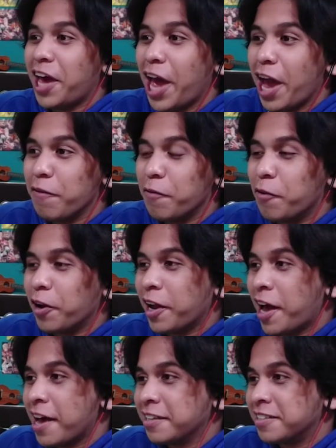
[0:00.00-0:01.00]
Everyone
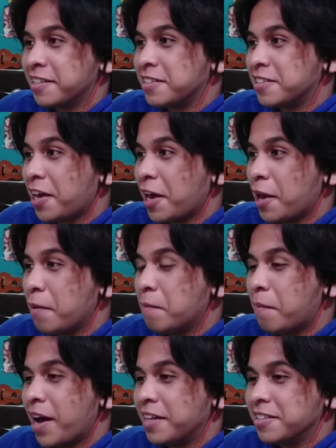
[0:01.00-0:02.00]
has the same
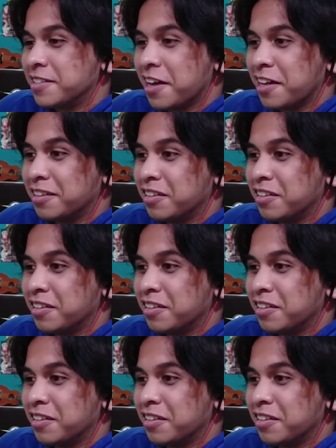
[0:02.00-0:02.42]
mindset.